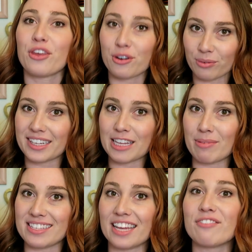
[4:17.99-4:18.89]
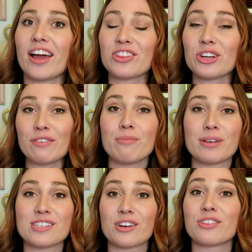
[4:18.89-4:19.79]
They're really busy. In fact, they're even
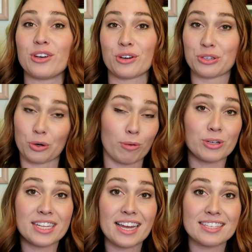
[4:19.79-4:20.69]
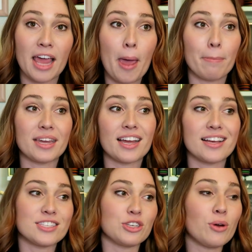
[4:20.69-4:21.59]
busier than your normal days,
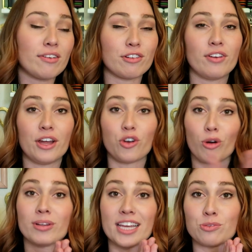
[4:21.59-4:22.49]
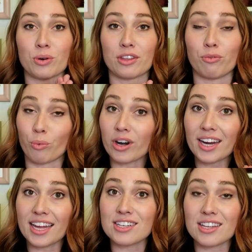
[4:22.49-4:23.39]
because you have to fit a normal day's worth of
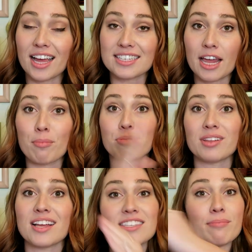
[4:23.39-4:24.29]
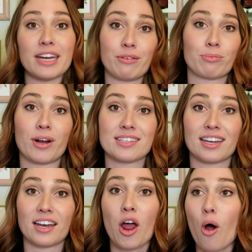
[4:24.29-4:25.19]
work into that day, plus a meeting with
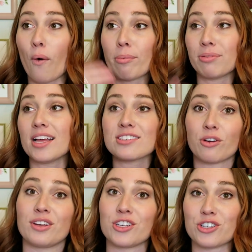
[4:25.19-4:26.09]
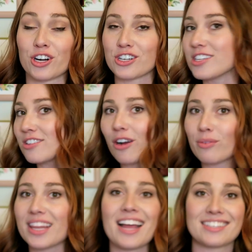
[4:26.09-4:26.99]
president, or plus going to church. These
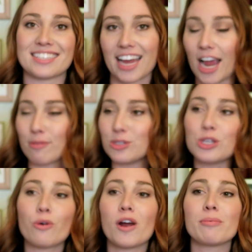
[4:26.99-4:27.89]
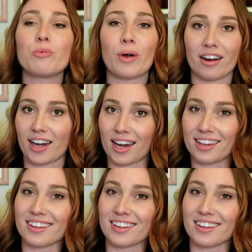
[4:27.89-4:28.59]
aren't relaxing times. You don't want to be wearing high